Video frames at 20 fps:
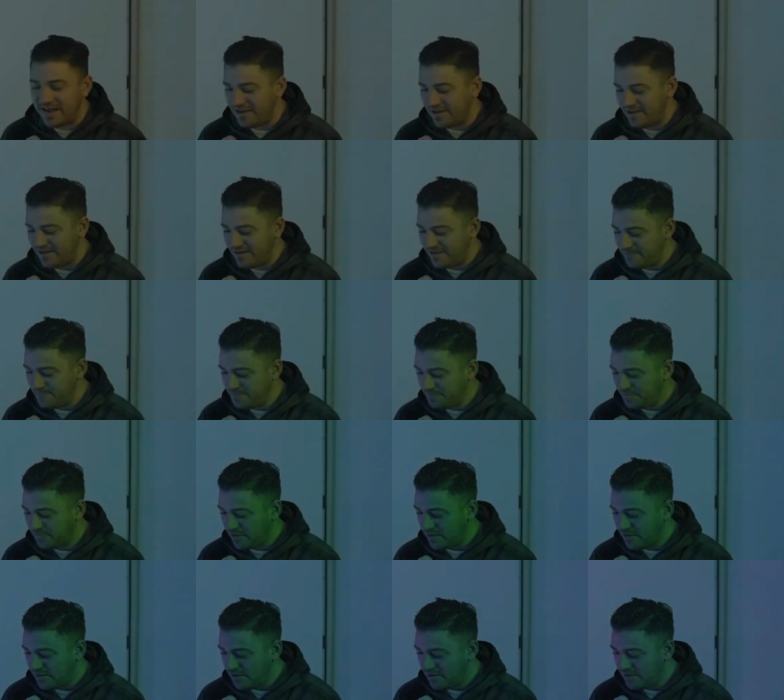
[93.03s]
a
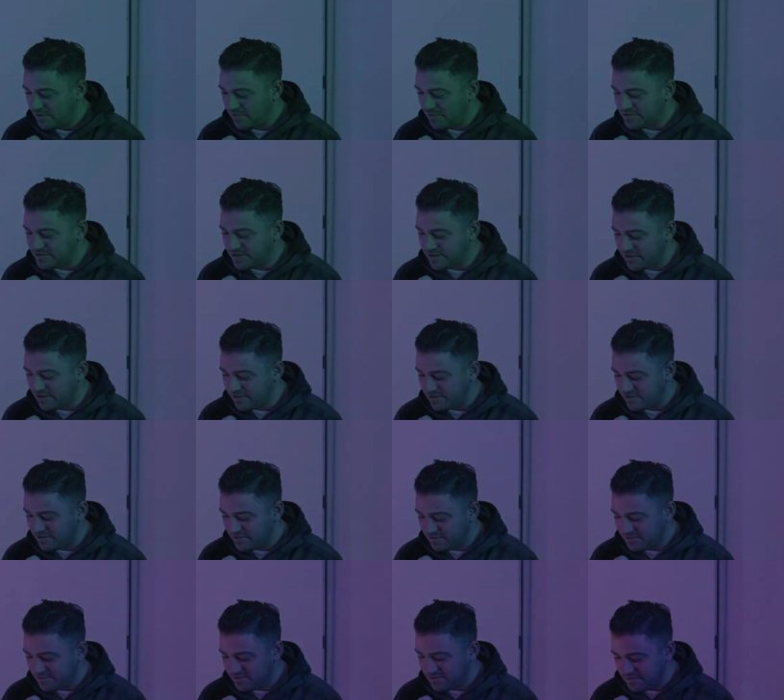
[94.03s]
what's it called?
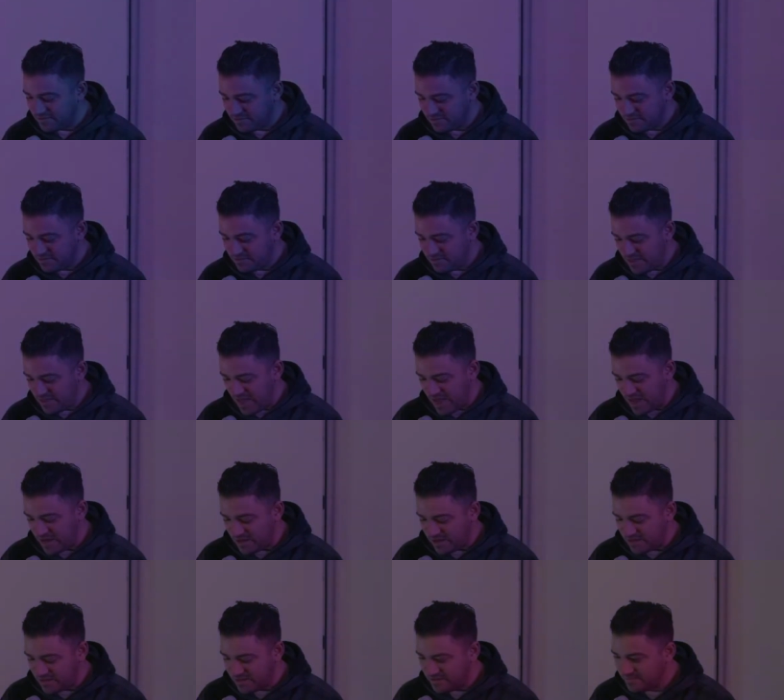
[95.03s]
That
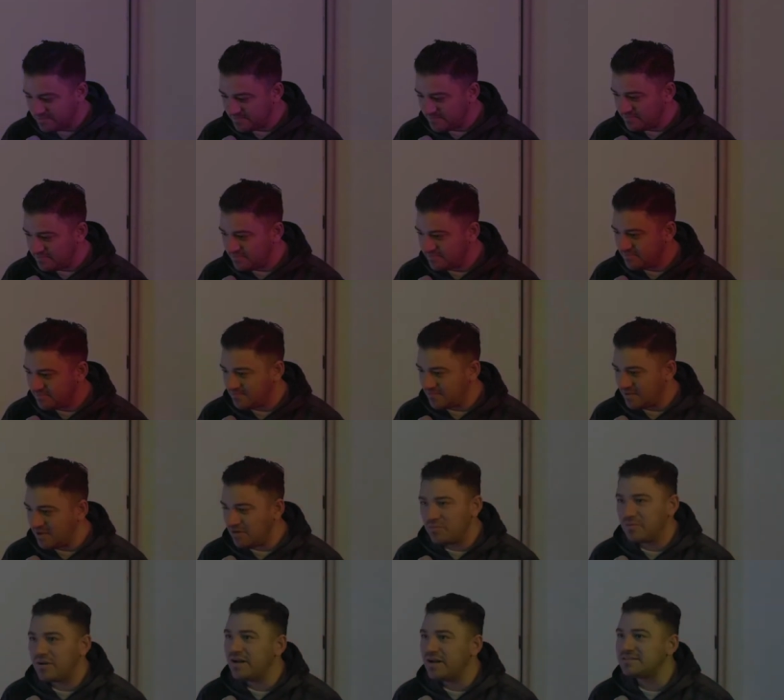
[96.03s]
uh, I don't
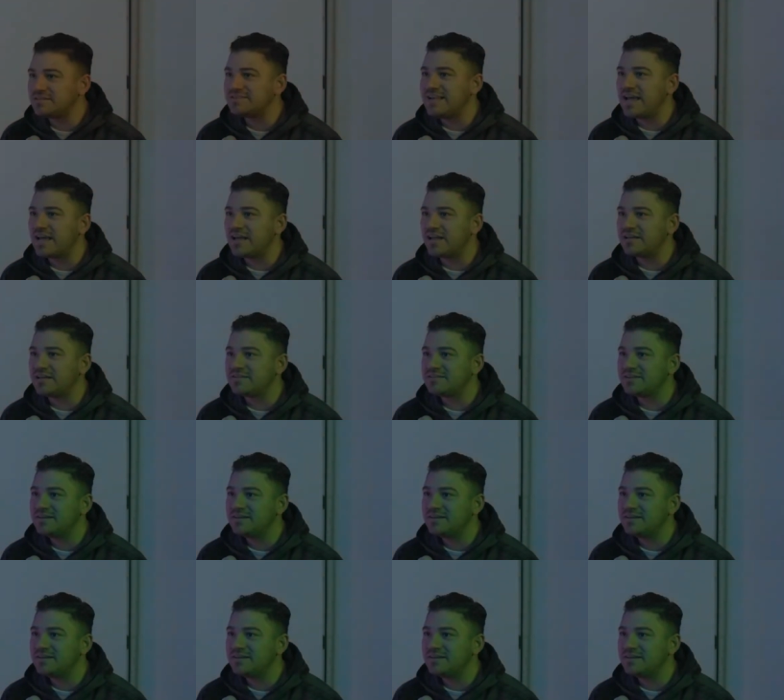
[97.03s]
know what kind of snack it is.